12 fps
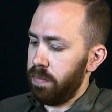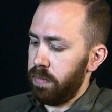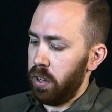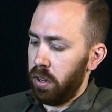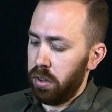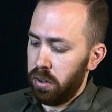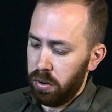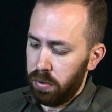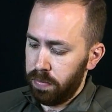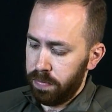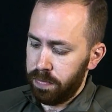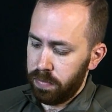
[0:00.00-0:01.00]
there you
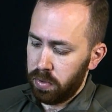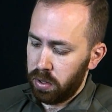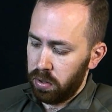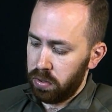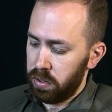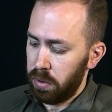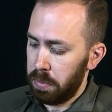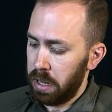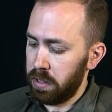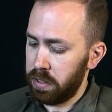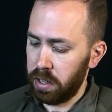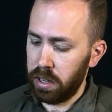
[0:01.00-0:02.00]
go, closes up
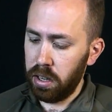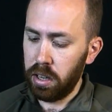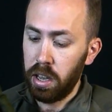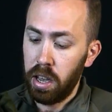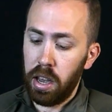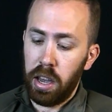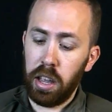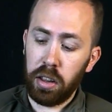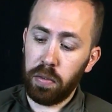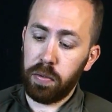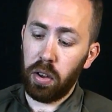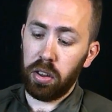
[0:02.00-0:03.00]
nicely. In the
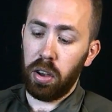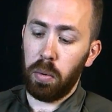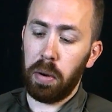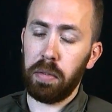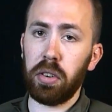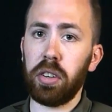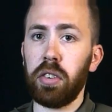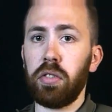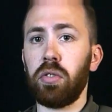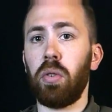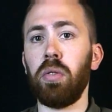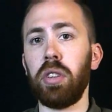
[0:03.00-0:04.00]
front, however,
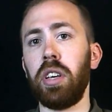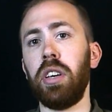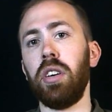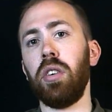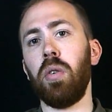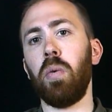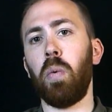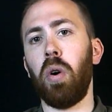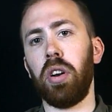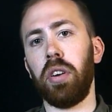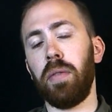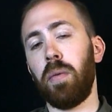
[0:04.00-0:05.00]
there's only
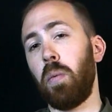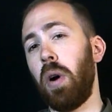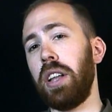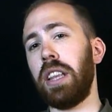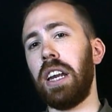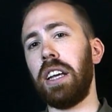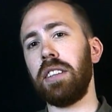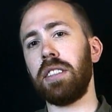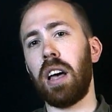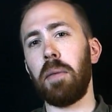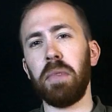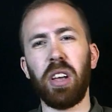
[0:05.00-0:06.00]
one. Why that
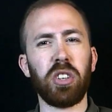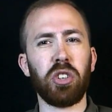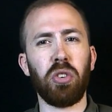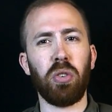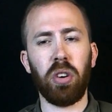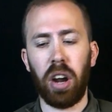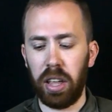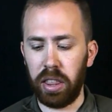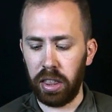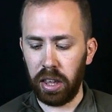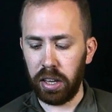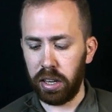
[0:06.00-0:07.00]
is, I'm not sure. I
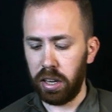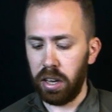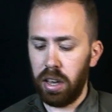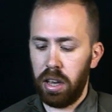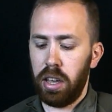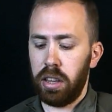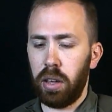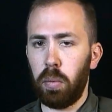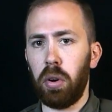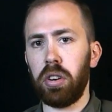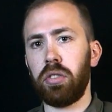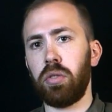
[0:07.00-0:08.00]
think they
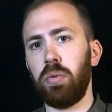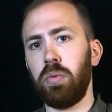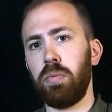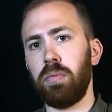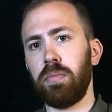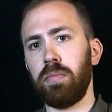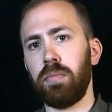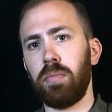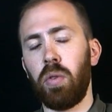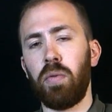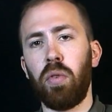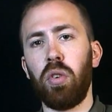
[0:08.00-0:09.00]
wanted to
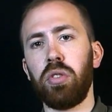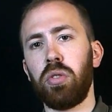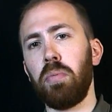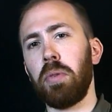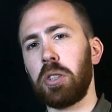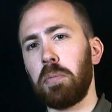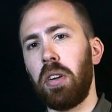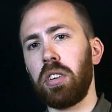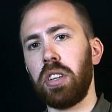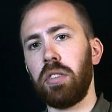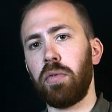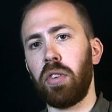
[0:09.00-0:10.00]
avoid too much bulk
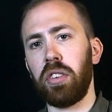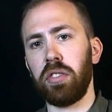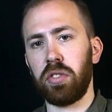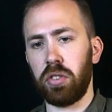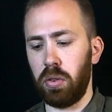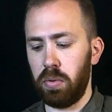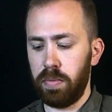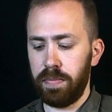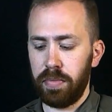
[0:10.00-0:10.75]
in the front, so